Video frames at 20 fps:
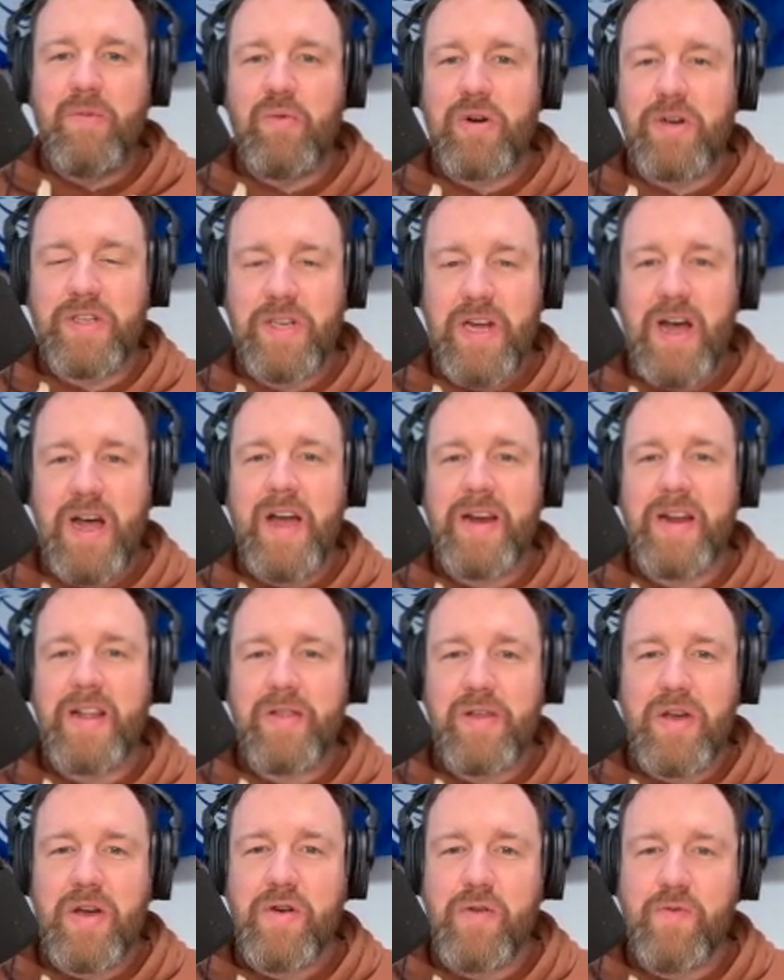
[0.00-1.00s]
tied at
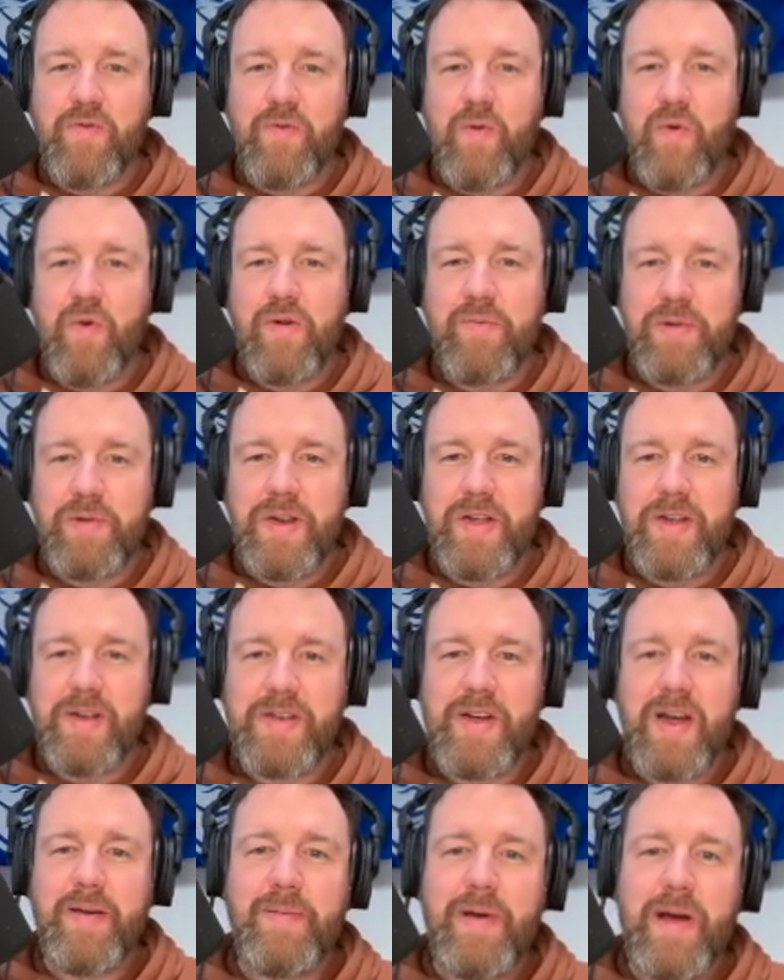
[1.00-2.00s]
the under 4 media
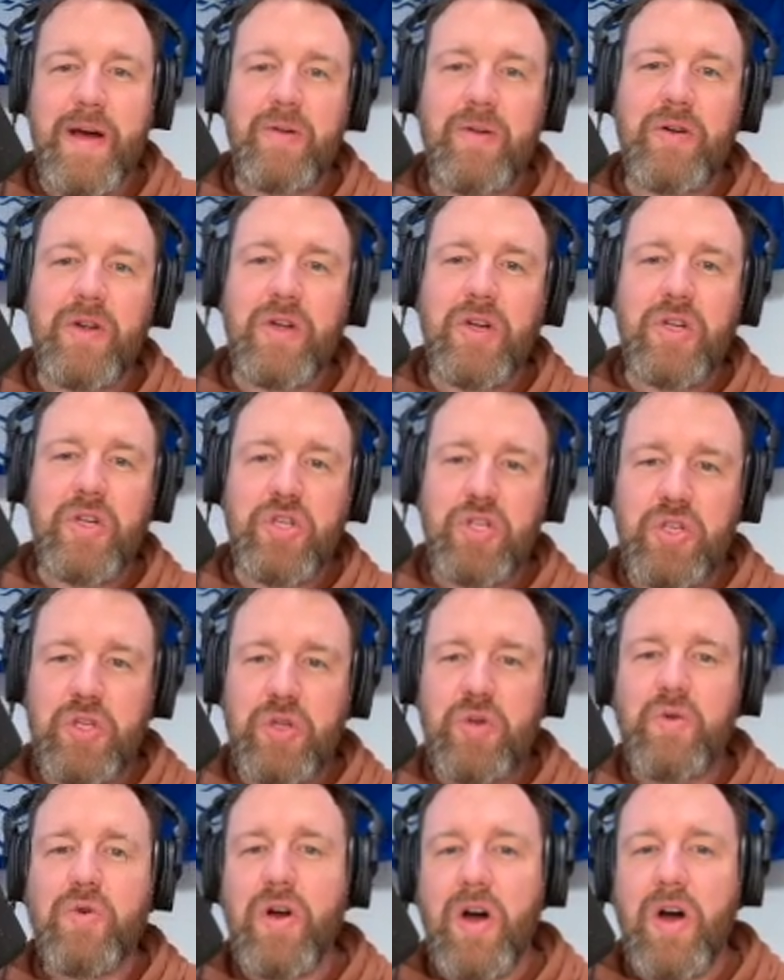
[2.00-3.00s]
timeout.
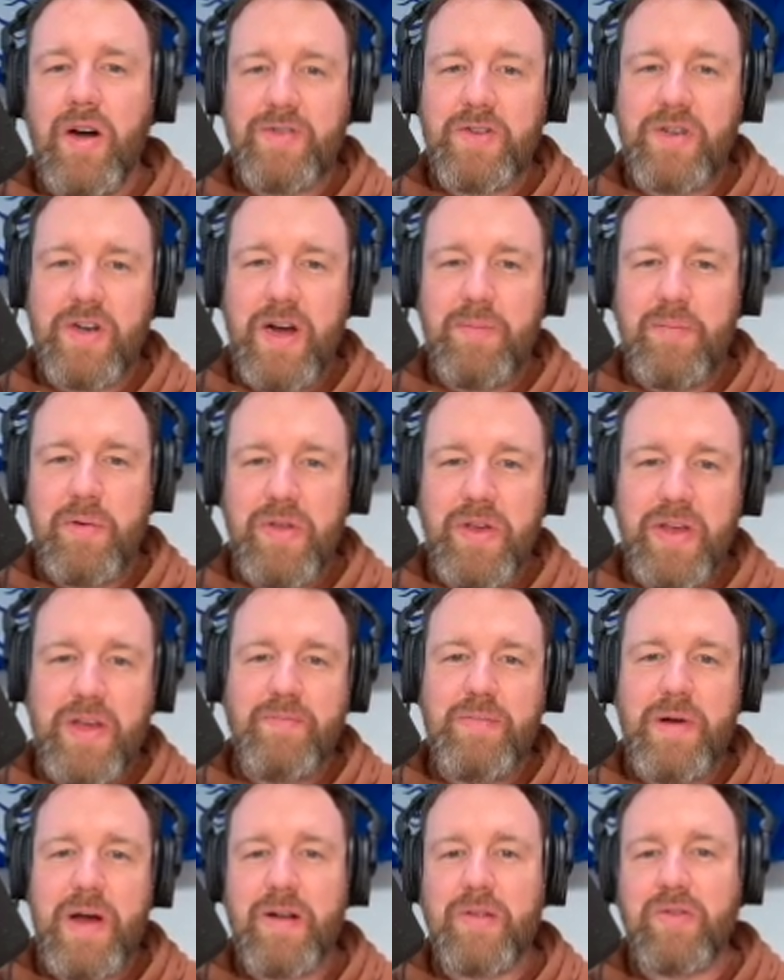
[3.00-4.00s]
SLU coughs it up on the
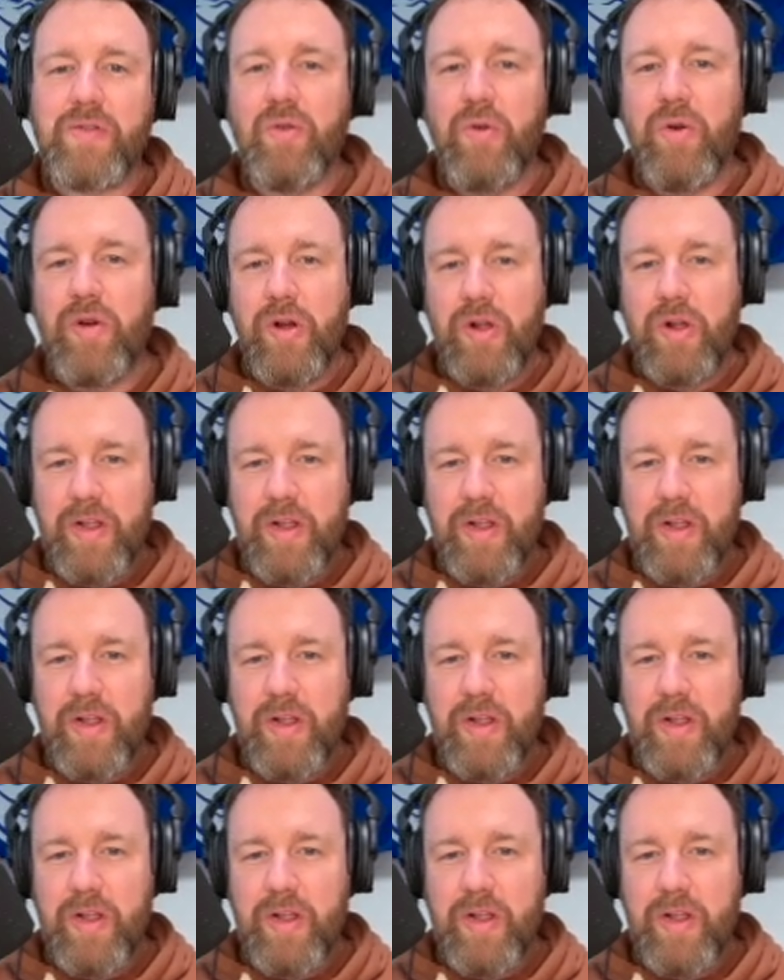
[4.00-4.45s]
inbounds. Loyola